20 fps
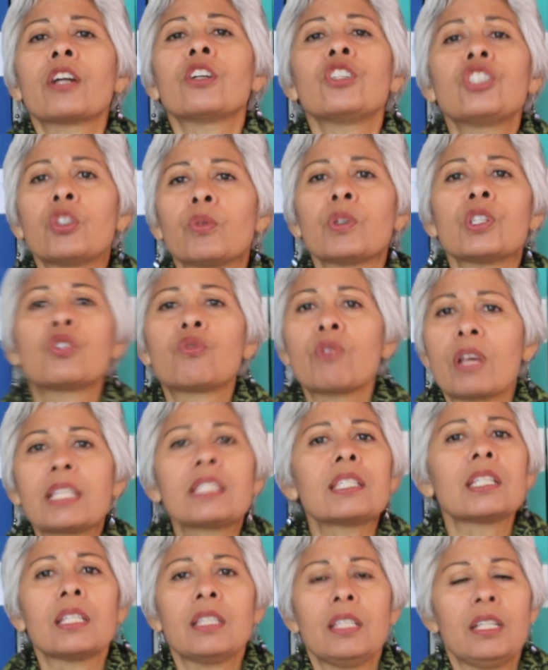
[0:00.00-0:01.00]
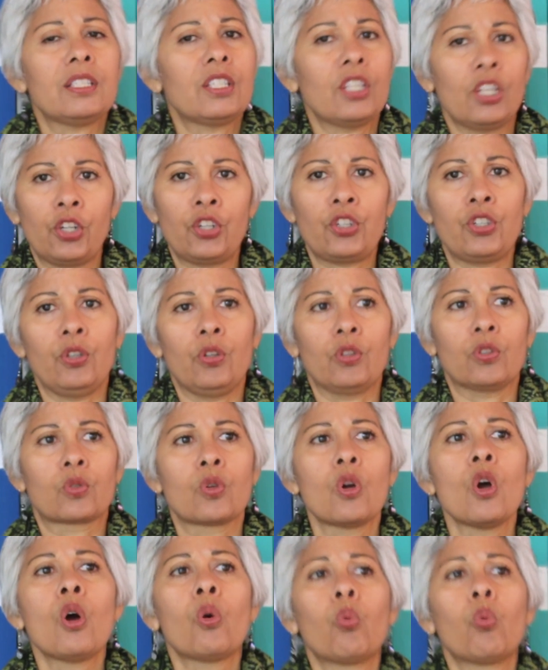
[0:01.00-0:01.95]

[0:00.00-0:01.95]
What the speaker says: aren't you addressing these issues?